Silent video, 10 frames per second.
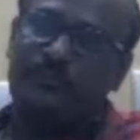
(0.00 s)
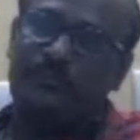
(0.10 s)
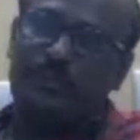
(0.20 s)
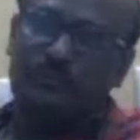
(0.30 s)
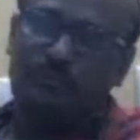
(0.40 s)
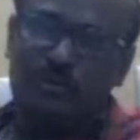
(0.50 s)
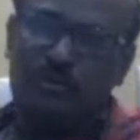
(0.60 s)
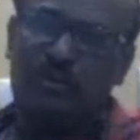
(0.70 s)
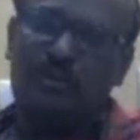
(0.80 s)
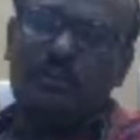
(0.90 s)
So
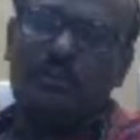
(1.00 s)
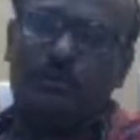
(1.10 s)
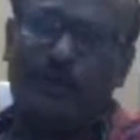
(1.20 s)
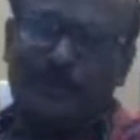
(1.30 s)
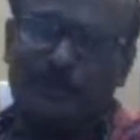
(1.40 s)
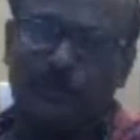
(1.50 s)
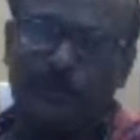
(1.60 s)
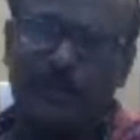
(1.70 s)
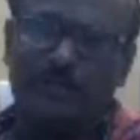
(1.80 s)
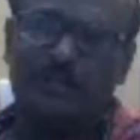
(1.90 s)
what it
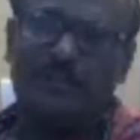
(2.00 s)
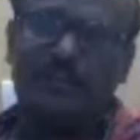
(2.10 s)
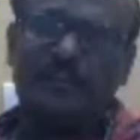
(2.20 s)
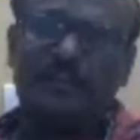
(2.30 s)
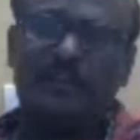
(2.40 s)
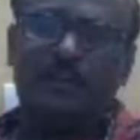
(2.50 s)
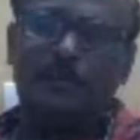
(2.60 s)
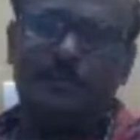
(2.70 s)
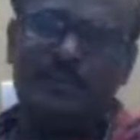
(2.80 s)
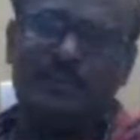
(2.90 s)
provides?
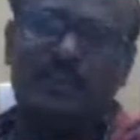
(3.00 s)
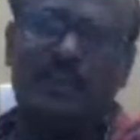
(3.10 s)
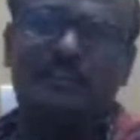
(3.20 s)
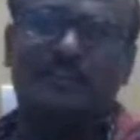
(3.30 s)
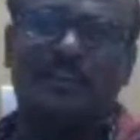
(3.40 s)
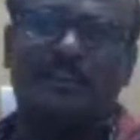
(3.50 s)
Every state shall be a